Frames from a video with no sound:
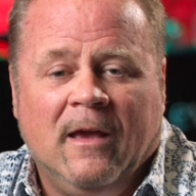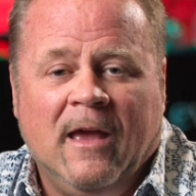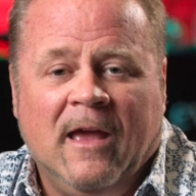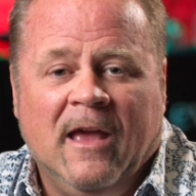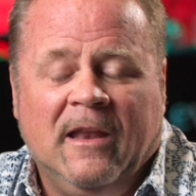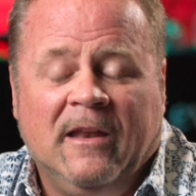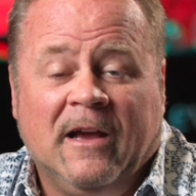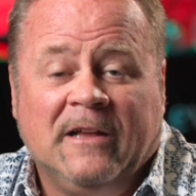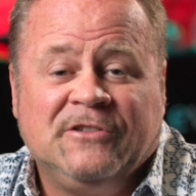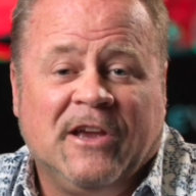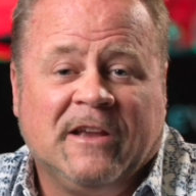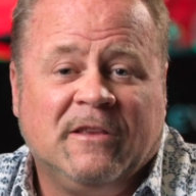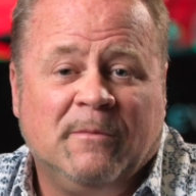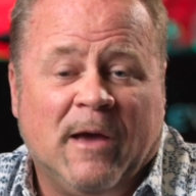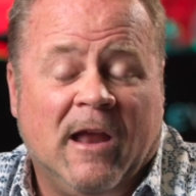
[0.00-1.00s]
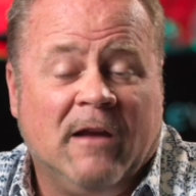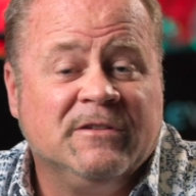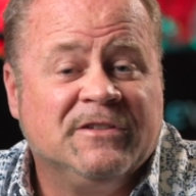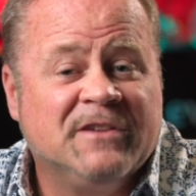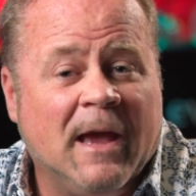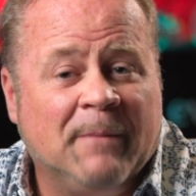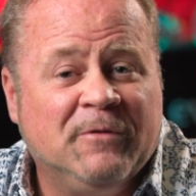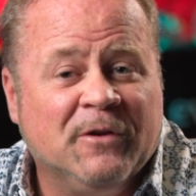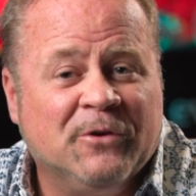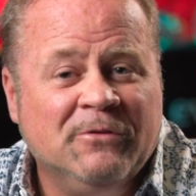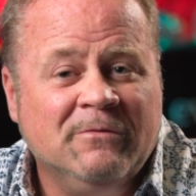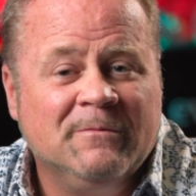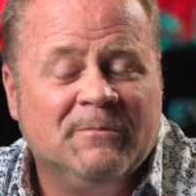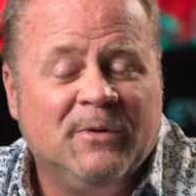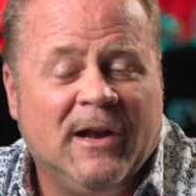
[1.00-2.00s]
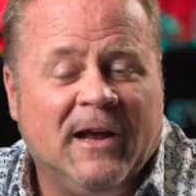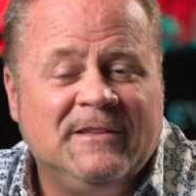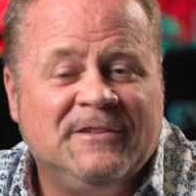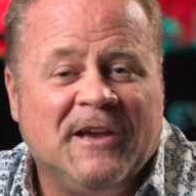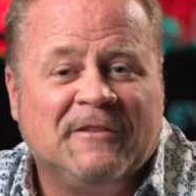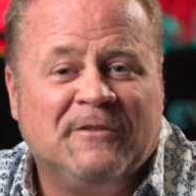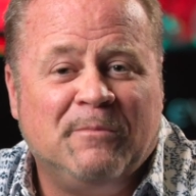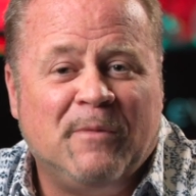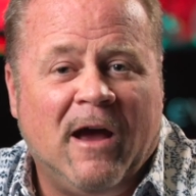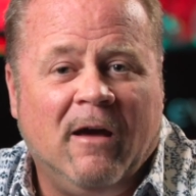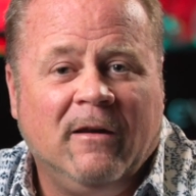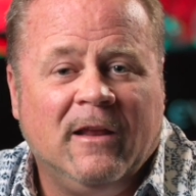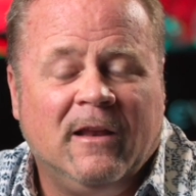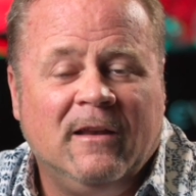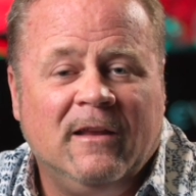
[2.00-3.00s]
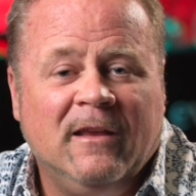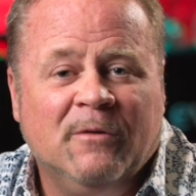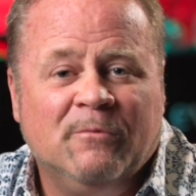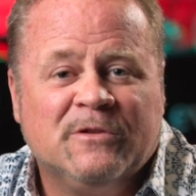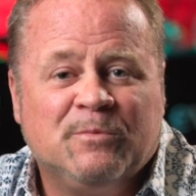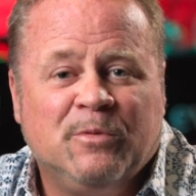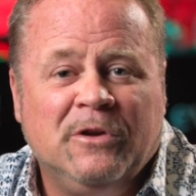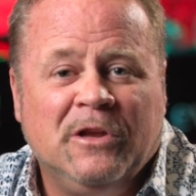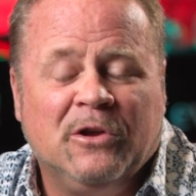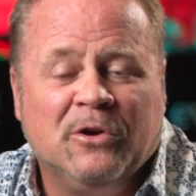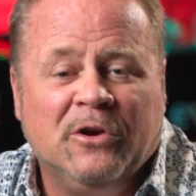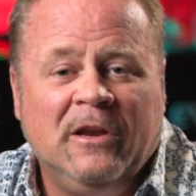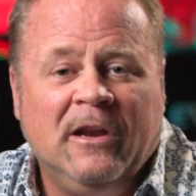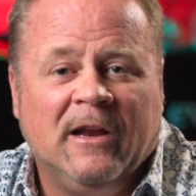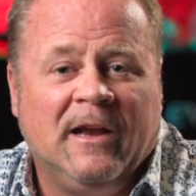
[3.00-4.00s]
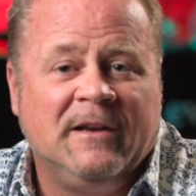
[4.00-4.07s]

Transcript: And I checked him out. I was skeptical, but I checked him out and it was pretty good, and I